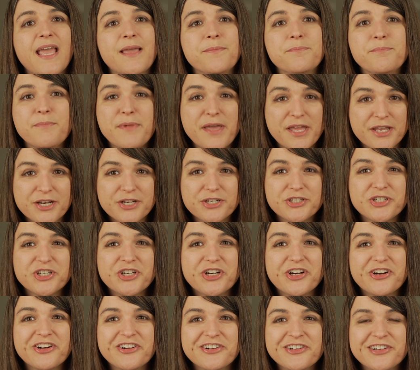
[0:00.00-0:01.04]
a
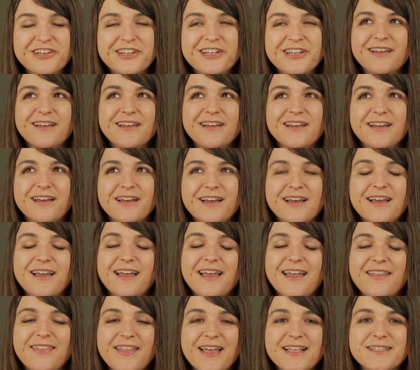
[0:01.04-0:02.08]
manager. Uh,
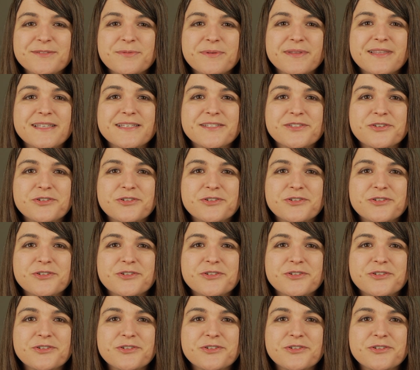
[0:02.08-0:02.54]
and that's what this